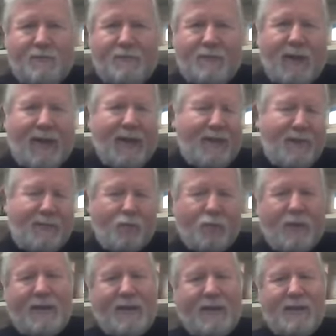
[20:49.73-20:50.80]
and
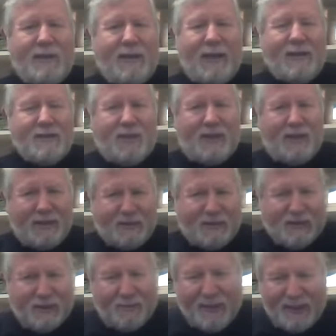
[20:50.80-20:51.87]
reading it as
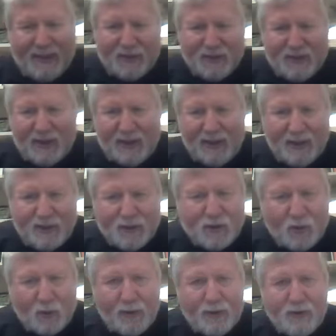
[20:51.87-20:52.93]
somebody else telling a
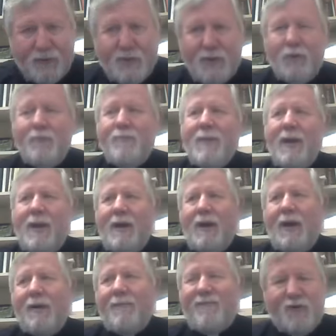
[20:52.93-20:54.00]
story to you.
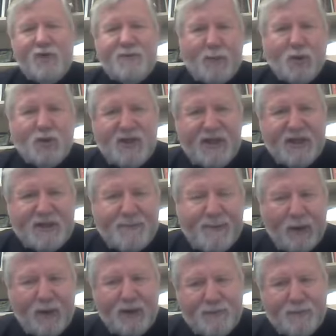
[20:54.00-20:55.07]
First person
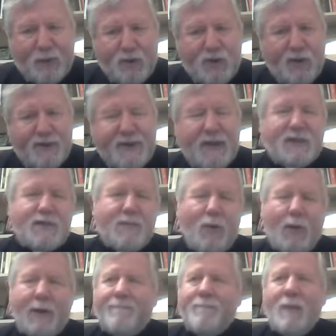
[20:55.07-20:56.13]
experience, personal
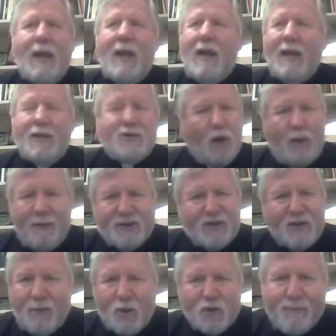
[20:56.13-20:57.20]
testimony, is always
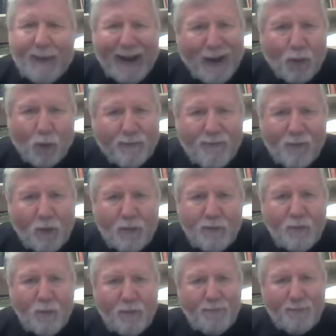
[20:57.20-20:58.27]
the most powerful
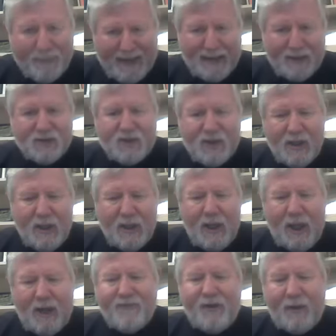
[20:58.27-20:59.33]
means
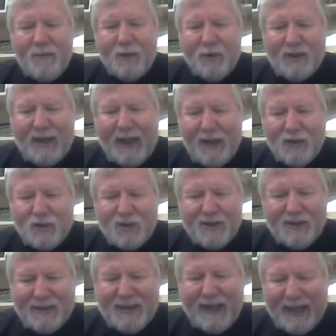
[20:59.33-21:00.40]
of communication
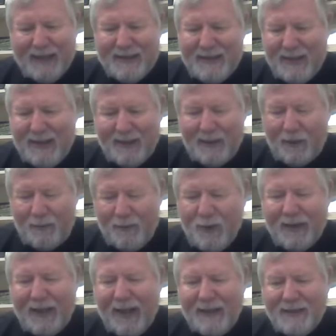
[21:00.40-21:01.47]
and
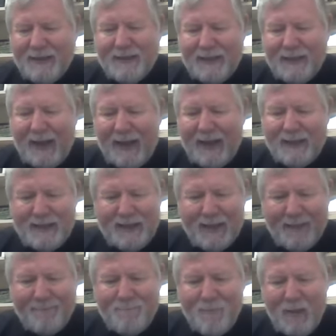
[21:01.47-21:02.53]
communicating an
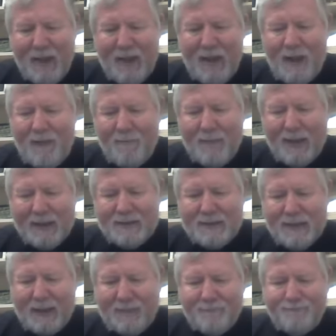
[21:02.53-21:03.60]
idea. But
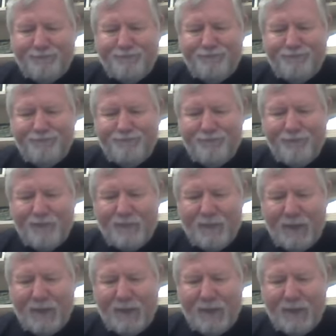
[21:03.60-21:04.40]
the